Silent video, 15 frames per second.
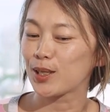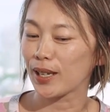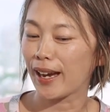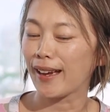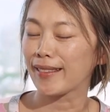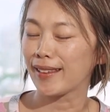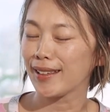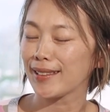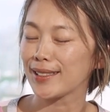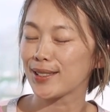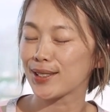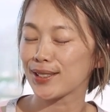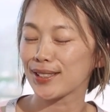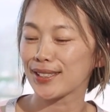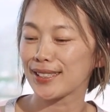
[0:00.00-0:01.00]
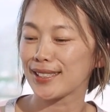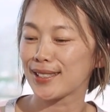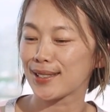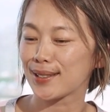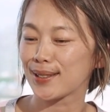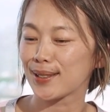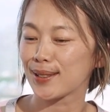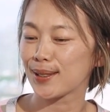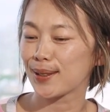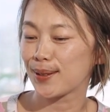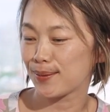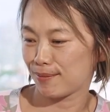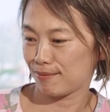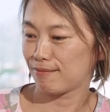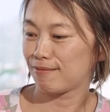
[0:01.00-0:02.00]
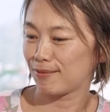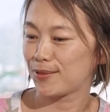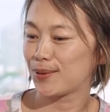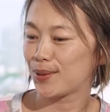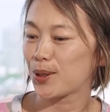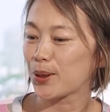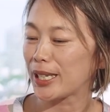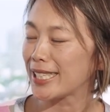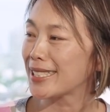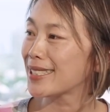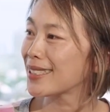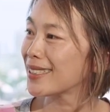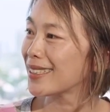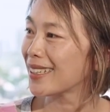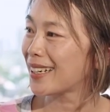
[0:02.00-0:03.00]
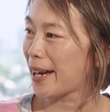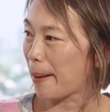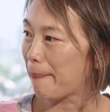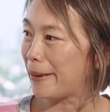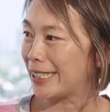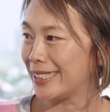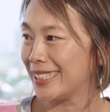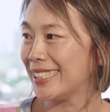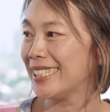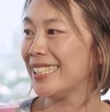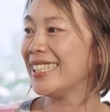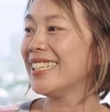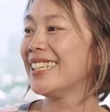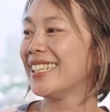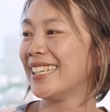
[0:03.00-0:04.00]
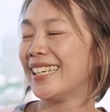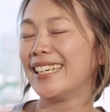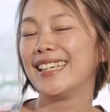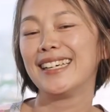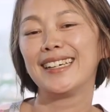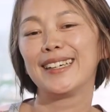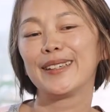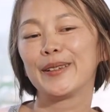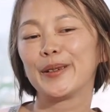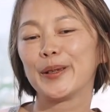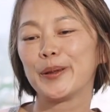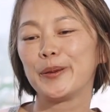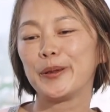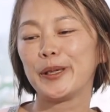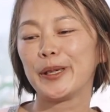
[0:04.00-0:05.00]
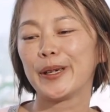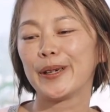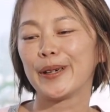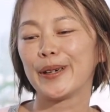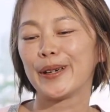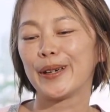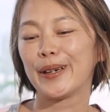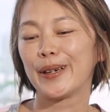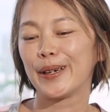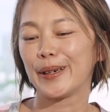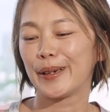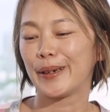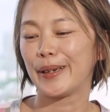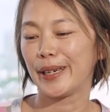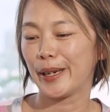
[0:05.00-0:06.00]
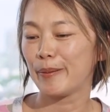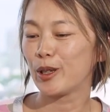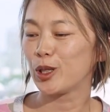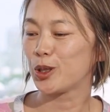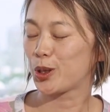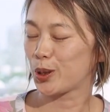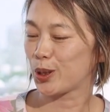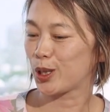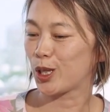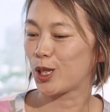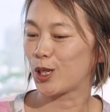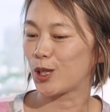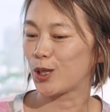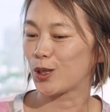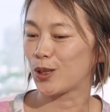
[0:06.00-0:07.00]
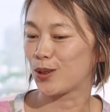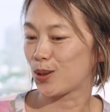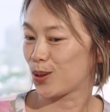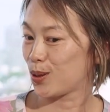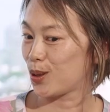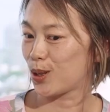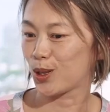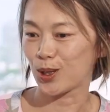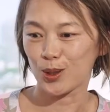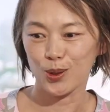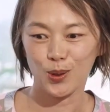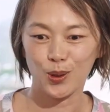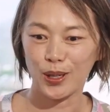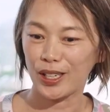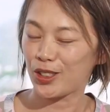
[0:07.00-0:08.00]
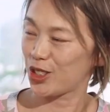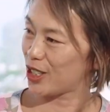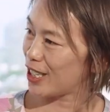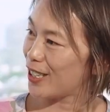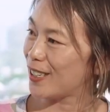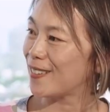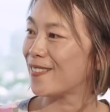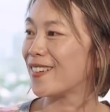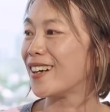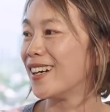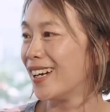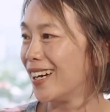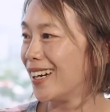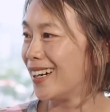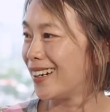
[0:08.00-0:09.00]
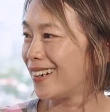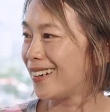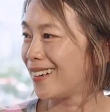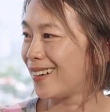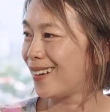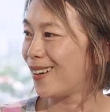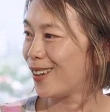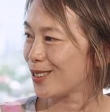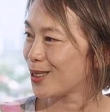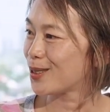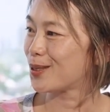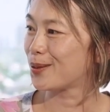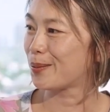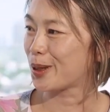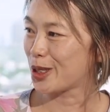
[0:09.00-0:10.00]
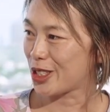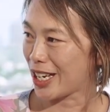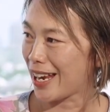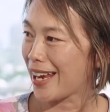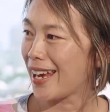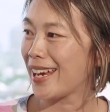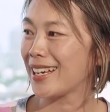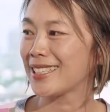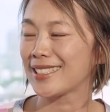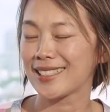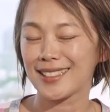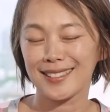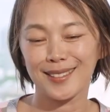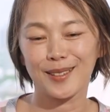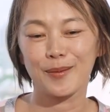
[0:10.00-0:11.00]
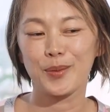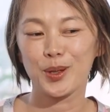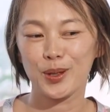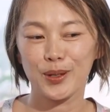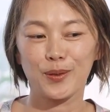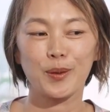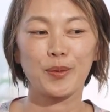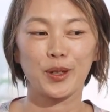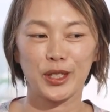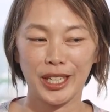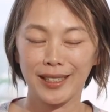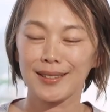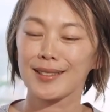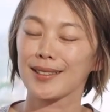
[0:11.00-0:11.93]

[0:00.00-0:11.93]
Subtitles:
I think that it's a great company, and we are able to achieve a lot of projects and beautiful projects.